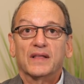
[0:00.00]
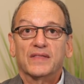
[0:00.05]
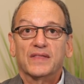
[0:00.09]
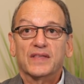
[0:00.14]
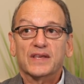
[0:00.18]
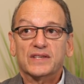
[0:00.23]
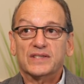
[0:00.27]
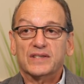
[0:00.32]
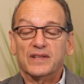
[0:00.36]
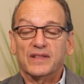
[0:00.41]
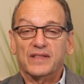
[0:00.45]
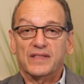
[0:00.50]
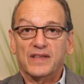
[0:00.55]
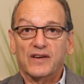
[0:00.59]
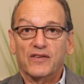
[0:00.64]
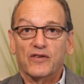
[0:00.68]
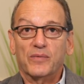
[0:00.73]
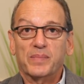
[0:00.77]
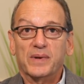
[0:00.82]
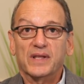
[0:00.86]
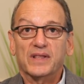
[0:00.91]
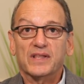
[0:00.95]
This
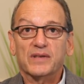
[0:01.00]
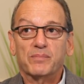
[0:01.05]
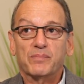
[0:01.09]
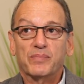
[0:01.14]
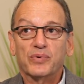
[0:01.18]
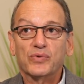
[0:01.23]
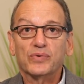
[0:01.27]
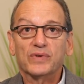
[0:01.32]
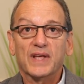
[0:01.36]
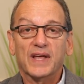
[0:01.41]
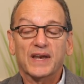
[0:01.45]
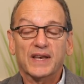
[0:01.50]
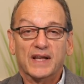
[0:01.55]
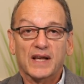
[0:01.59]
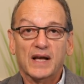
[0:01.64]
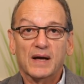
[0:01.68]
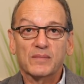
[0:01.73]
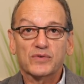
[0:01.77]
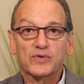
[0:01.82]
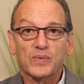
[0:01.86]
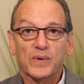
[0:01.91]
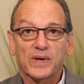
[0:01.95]
therapy, the boot that it
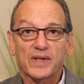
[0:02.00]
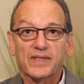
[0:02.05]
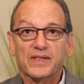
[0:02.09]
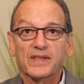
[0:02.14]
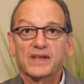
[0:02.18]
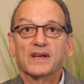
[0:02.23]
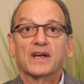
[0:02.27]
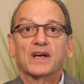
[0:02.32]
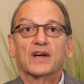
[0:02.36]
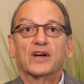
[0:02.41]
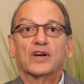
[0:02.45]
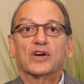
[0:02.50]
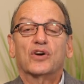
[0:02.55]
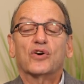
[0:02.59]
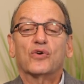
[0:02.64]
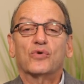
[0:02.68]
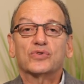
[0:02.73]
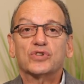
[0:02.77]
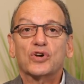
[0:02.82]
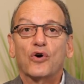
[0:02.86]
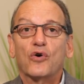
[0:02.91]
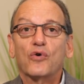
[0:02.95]
comes with,
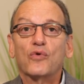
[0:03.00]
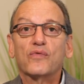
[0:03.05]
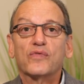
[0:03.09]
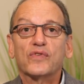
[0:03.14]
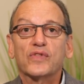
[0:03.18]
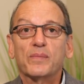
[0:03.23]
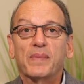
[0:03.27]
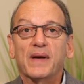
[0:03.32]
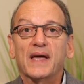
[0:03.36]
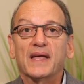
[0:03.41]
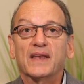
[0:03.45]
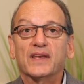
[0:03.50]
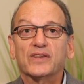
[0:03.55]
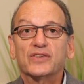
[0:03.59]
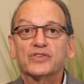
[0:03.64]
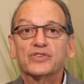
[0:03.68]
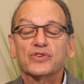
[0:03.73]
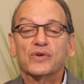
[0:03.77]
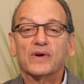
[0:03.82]
goes over the bandage.